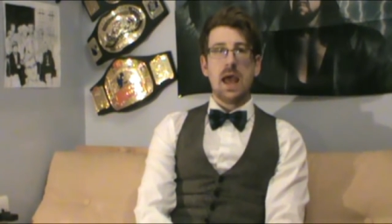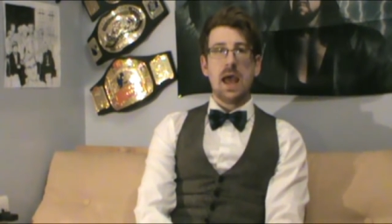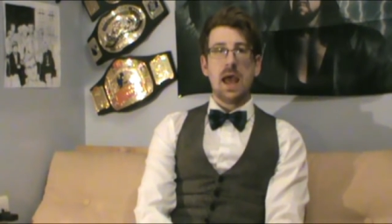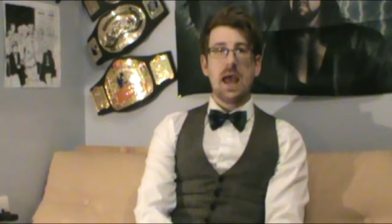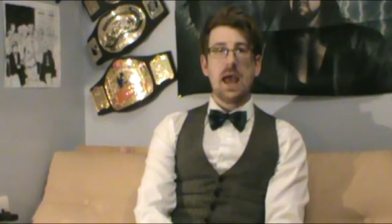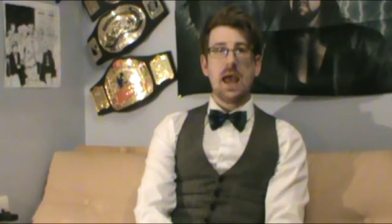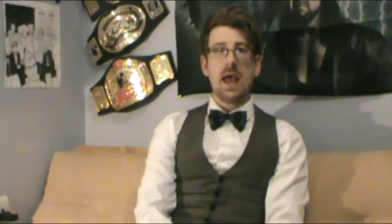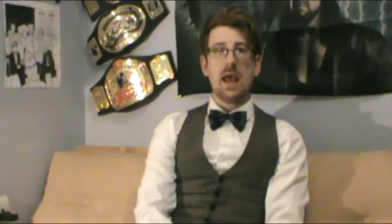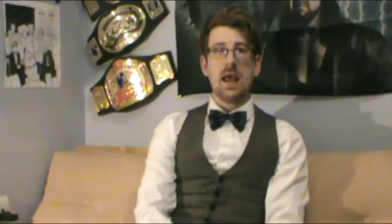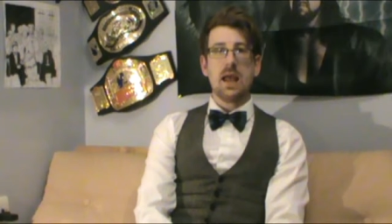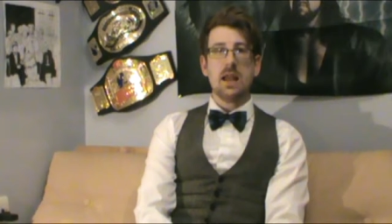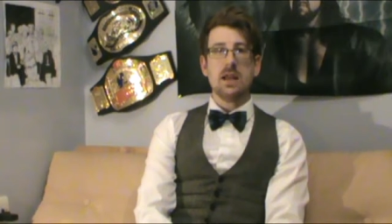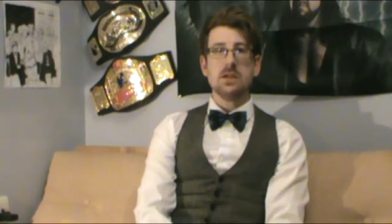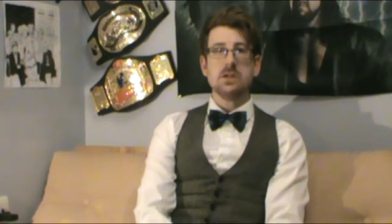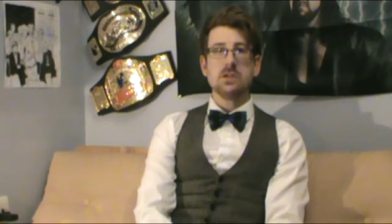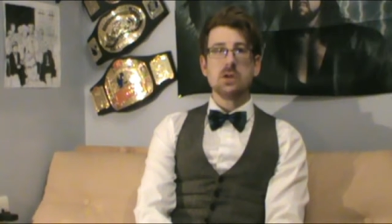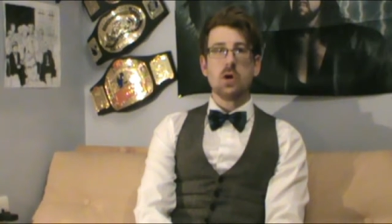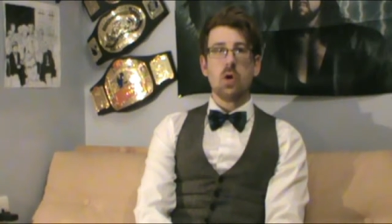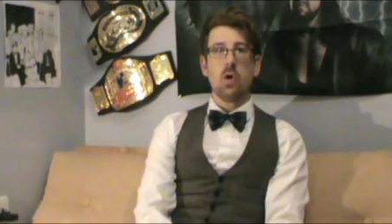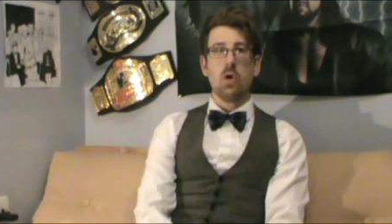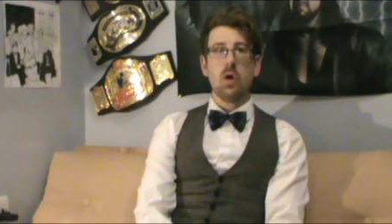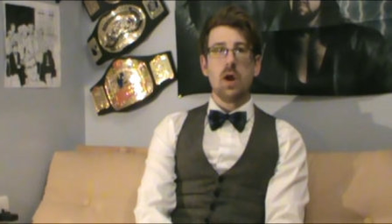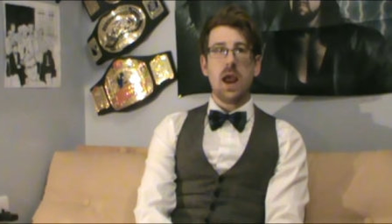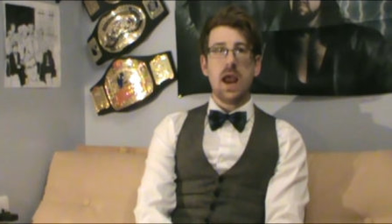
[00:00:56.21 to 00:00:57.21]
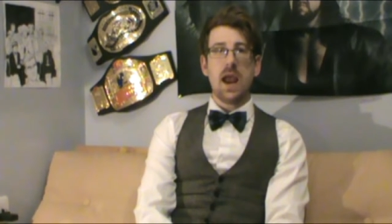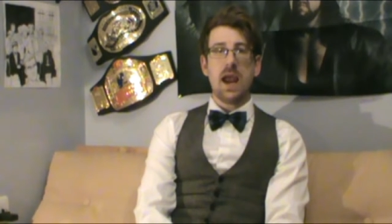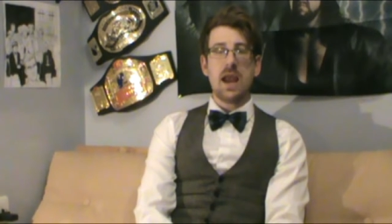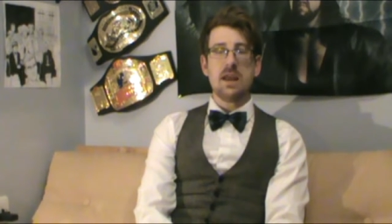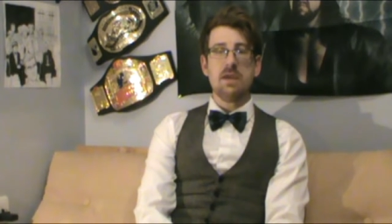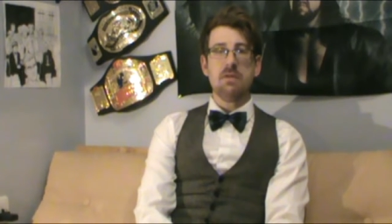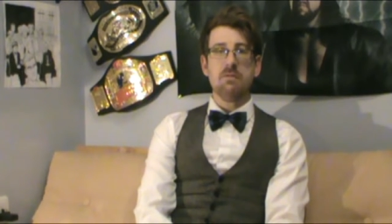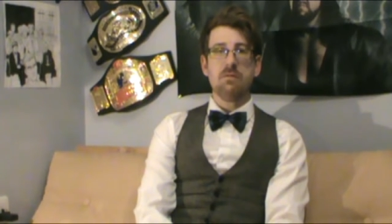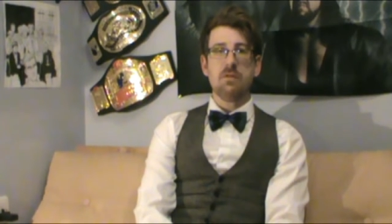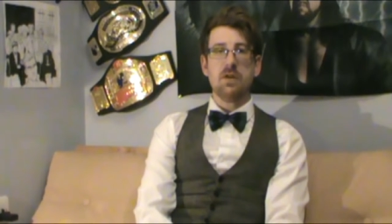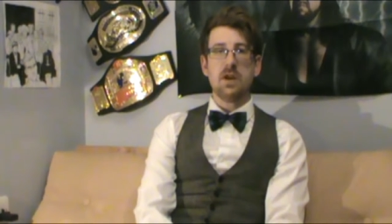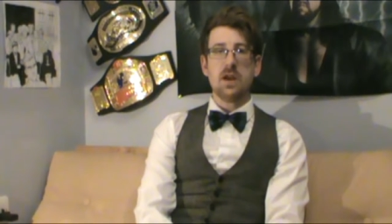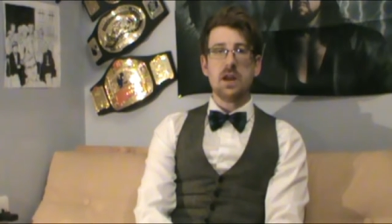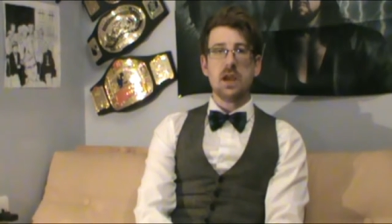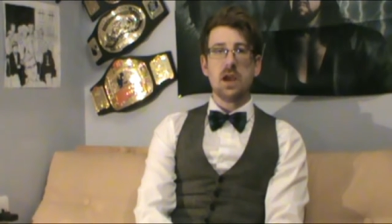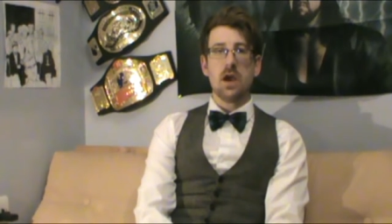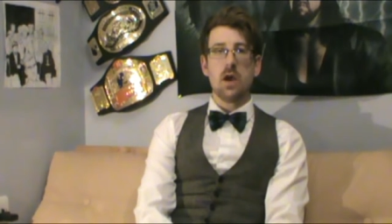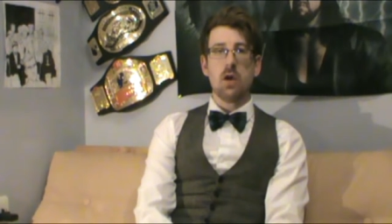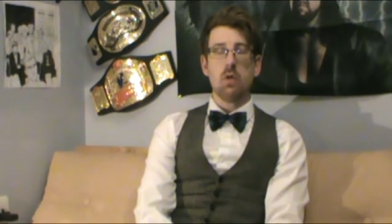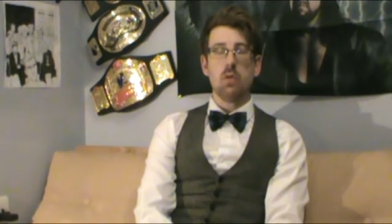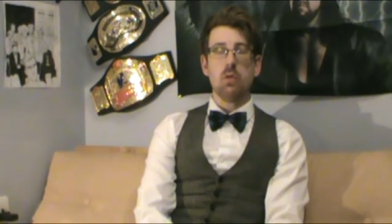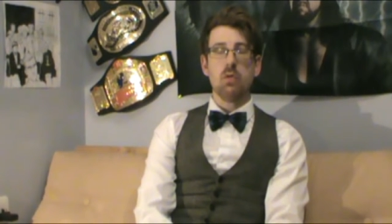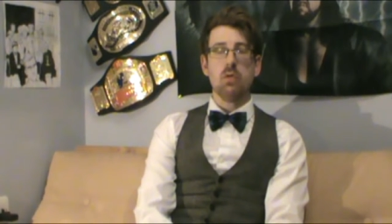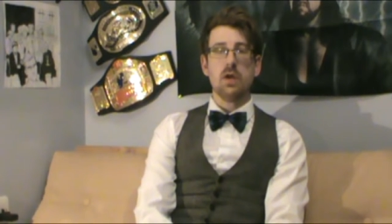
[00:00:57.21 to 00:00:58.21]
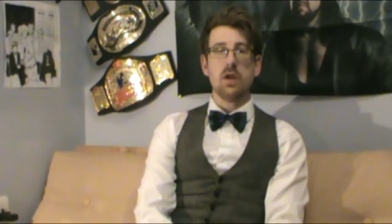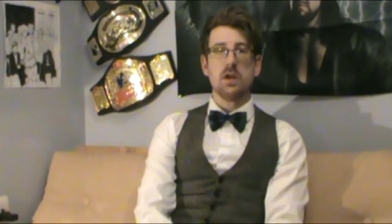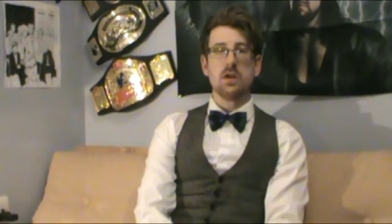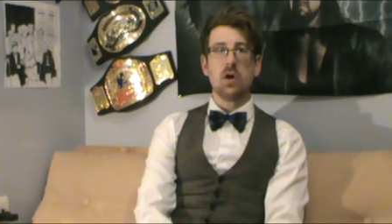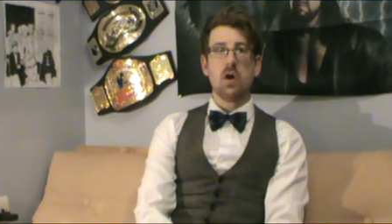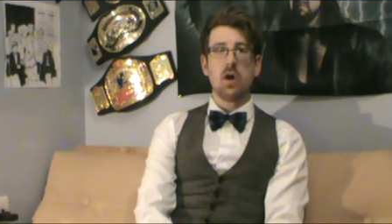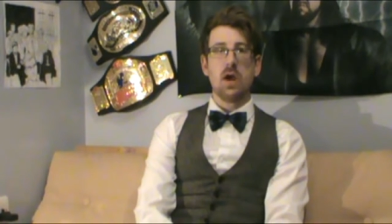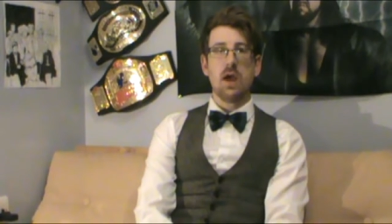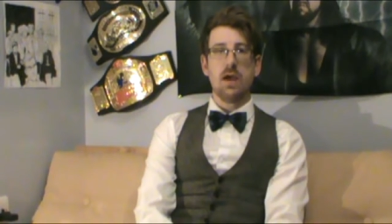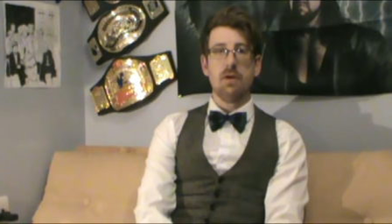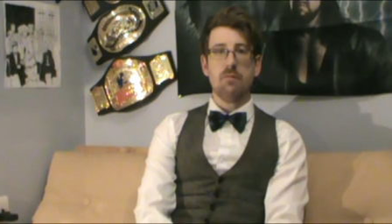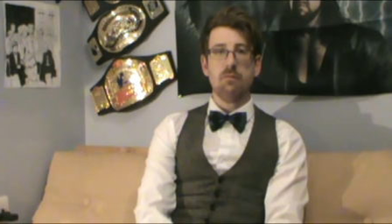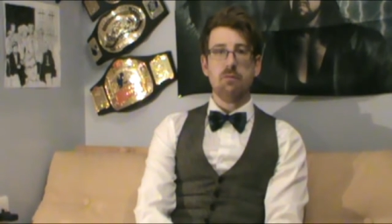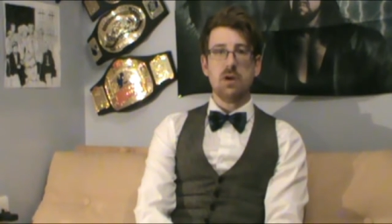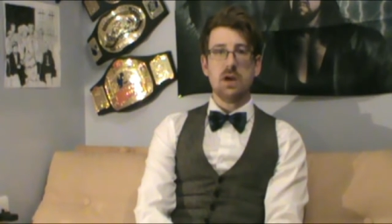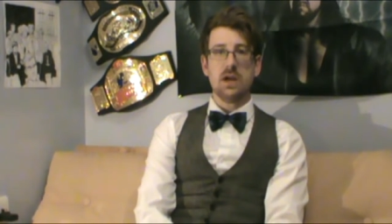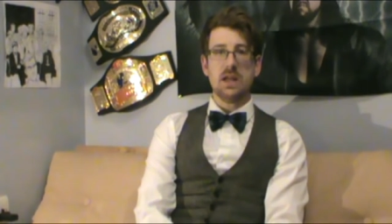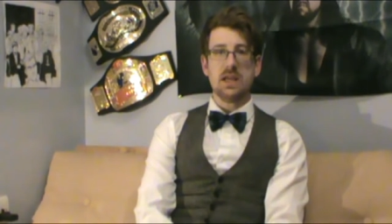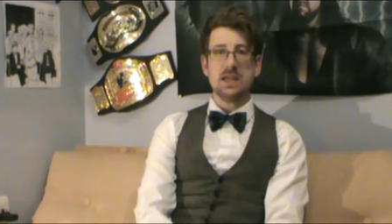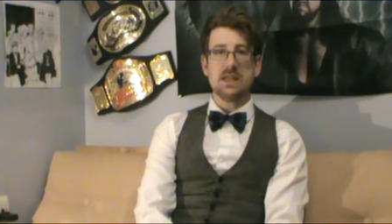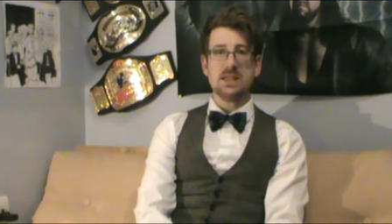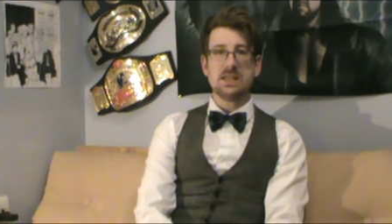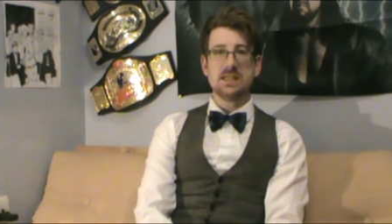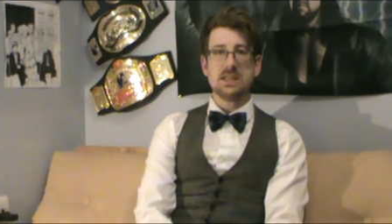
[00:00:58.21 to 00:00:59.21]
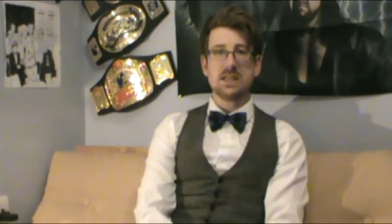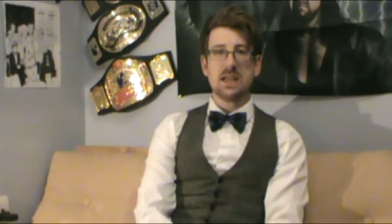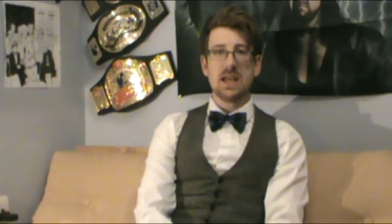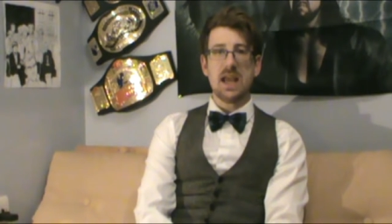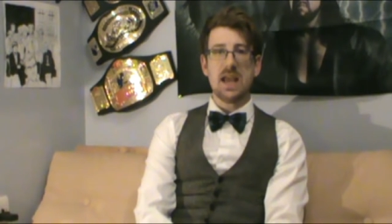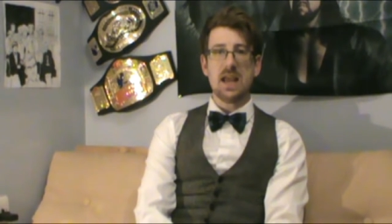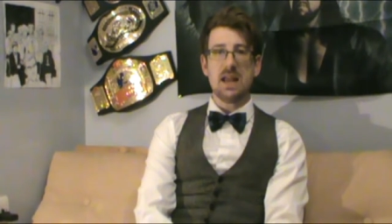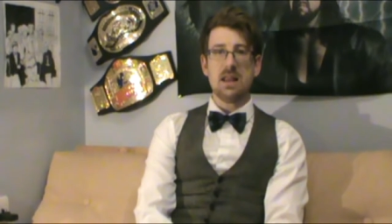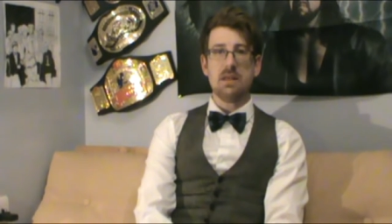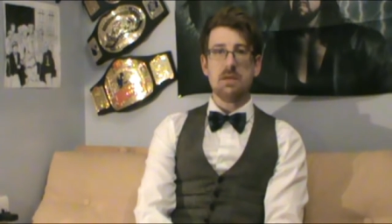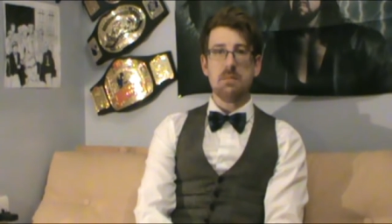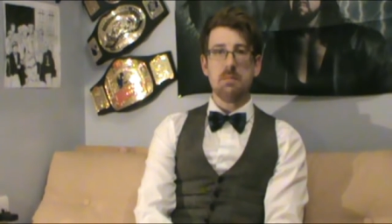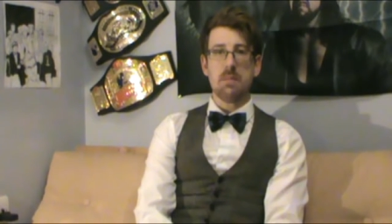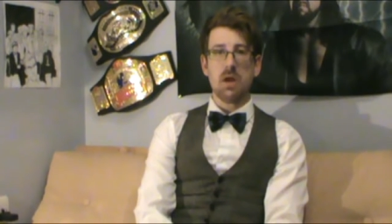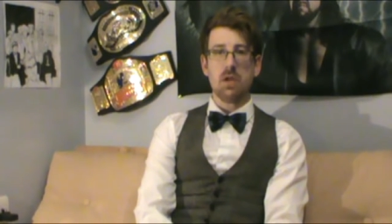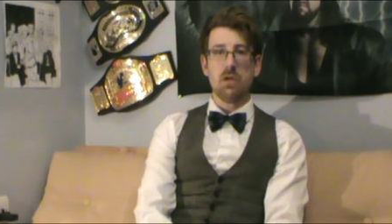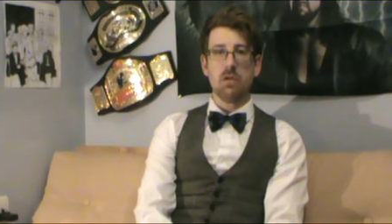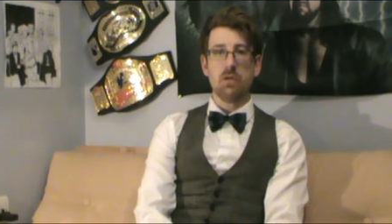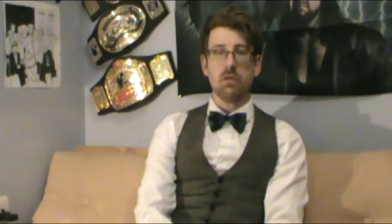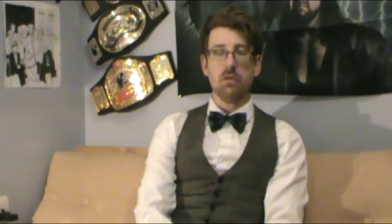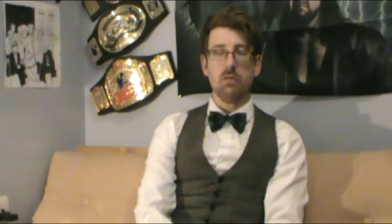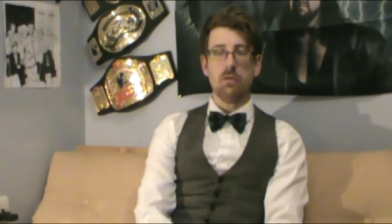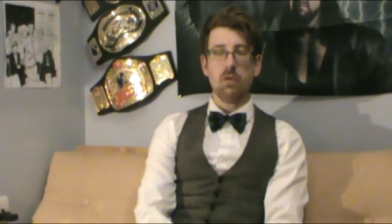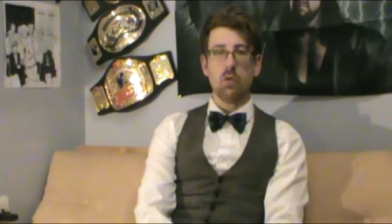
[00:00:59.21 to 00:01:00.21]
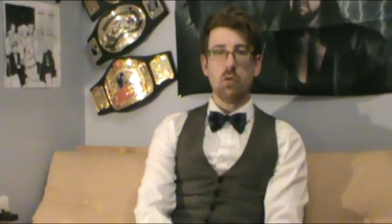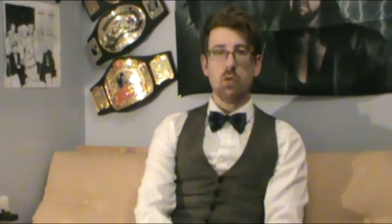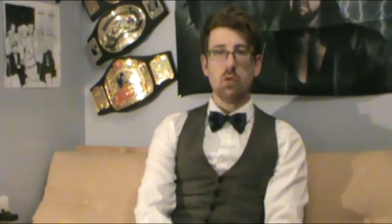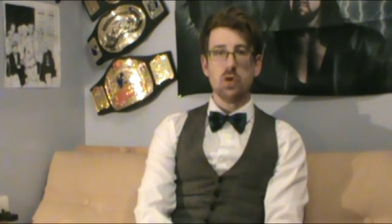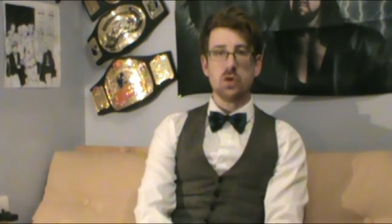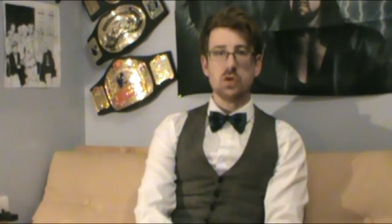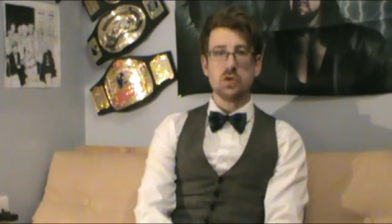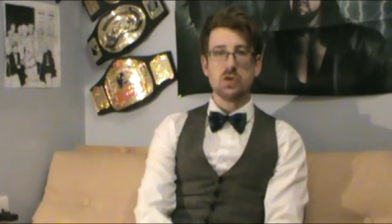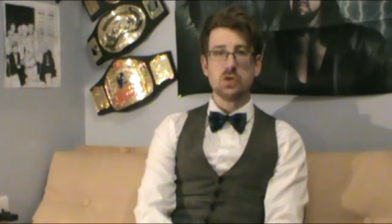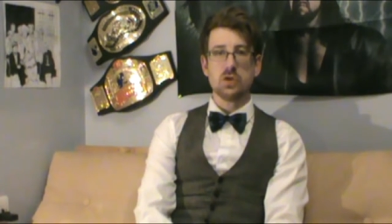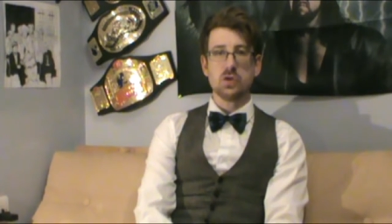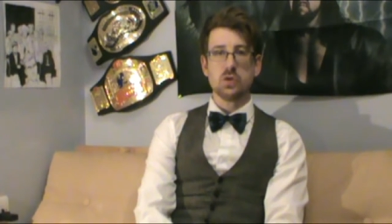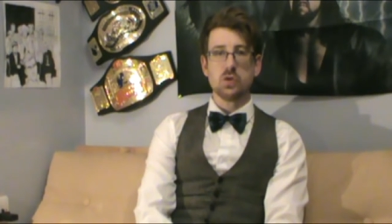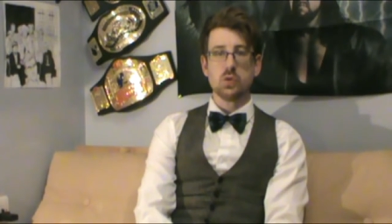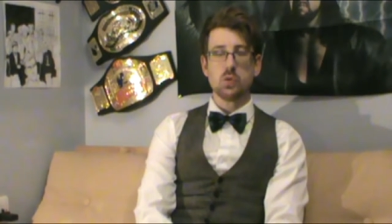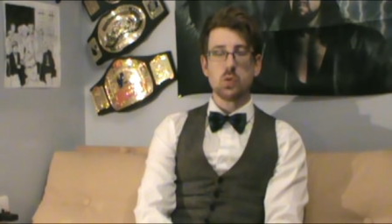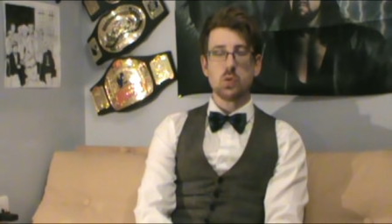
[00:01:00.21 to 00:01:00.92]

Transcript: and on any video that I have released in the month of August